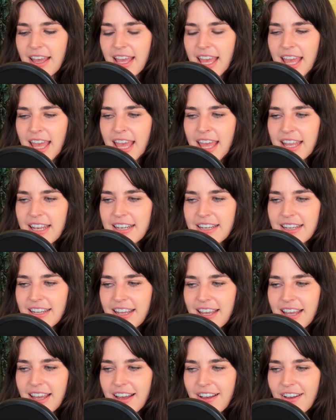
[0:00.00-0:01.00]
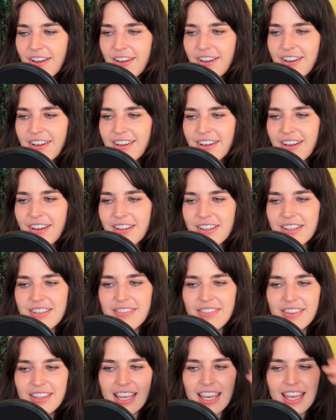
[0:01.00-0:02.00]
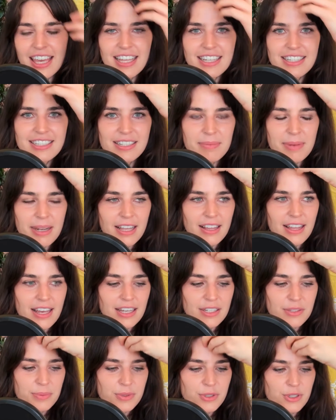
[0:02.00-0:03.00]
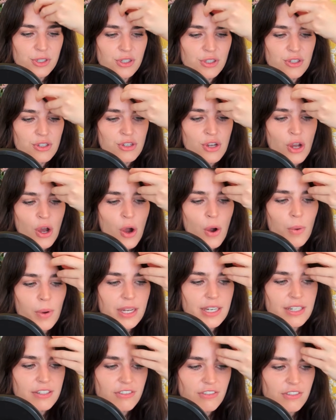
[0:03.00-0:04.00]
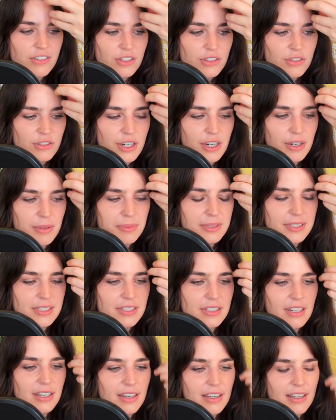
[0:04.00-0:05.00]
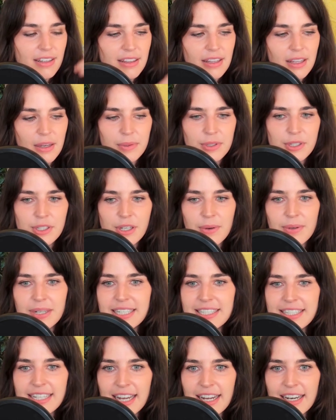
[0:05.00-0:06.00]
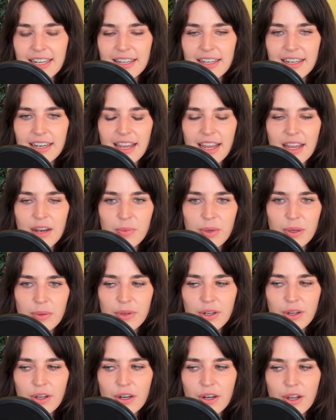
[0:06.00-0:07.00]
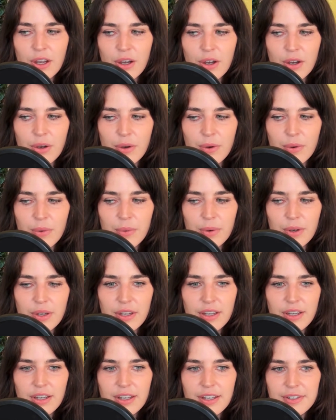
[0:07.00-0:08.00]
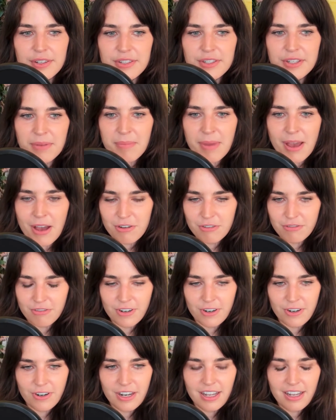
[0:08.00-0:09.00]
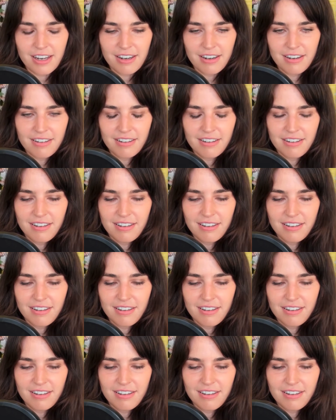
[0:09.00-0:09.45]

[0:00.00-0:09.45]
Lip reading: And all of the kids in my class were so into field trips. They were so excited. And we were going to go to Mount Vernon.